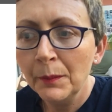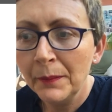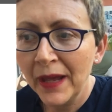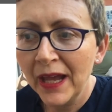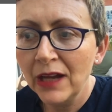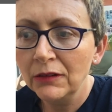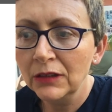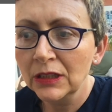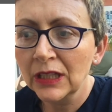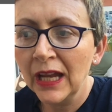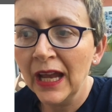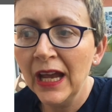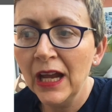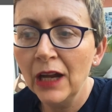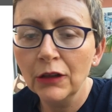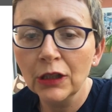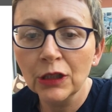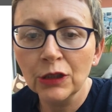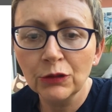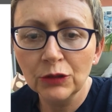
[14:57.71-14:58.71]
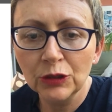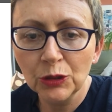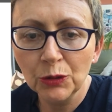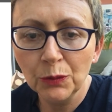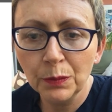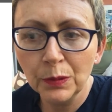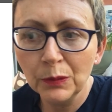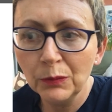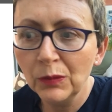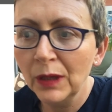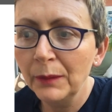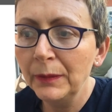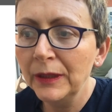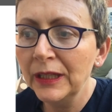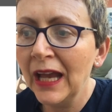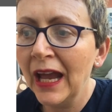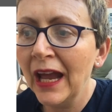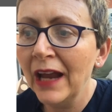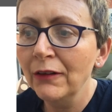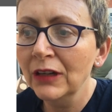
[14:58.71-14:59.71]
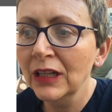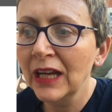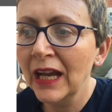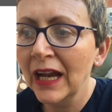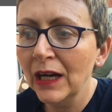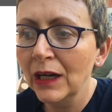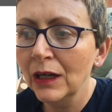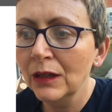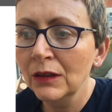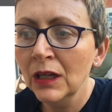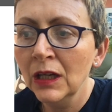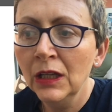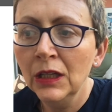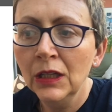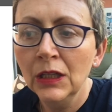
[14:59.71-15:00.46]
parent carer group. We'll be carrying out